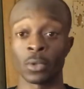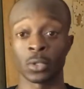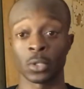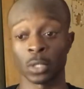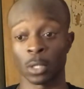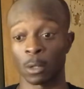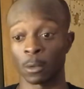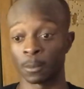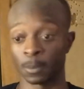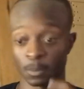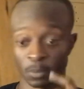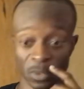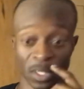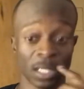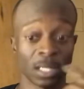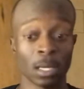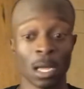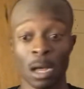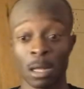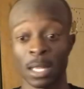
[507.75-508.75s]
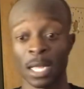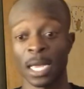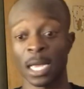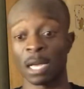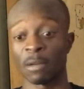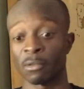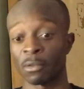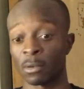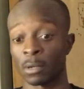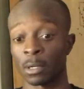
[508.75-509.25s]
So that's all I
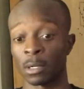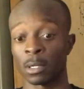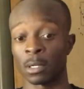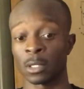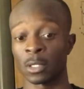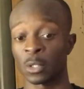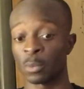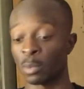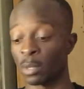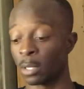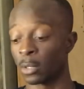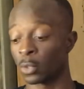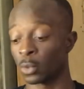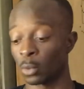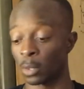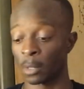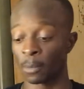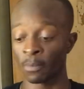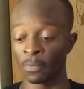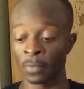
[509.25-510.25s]
have experience with.